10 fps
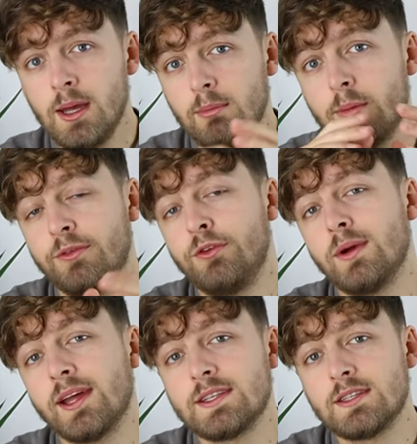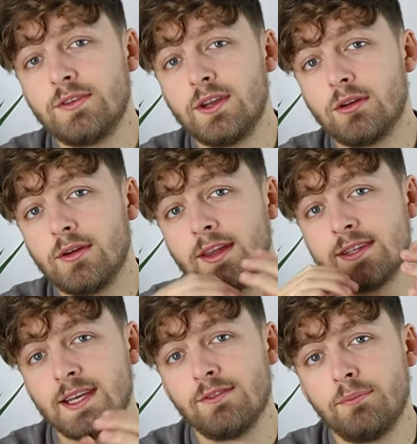But before we get into the video I'd like
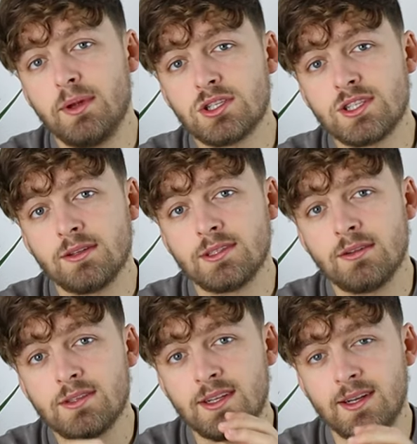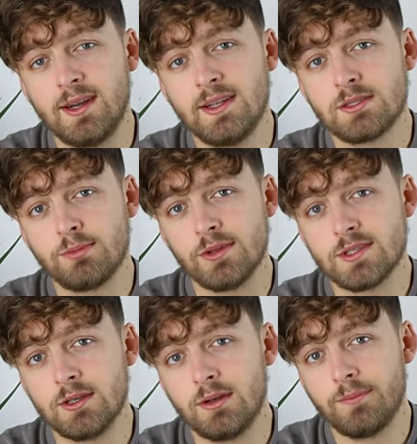to give a big shout out to today's
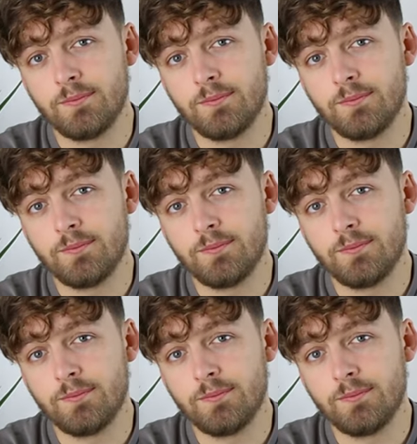sponsor.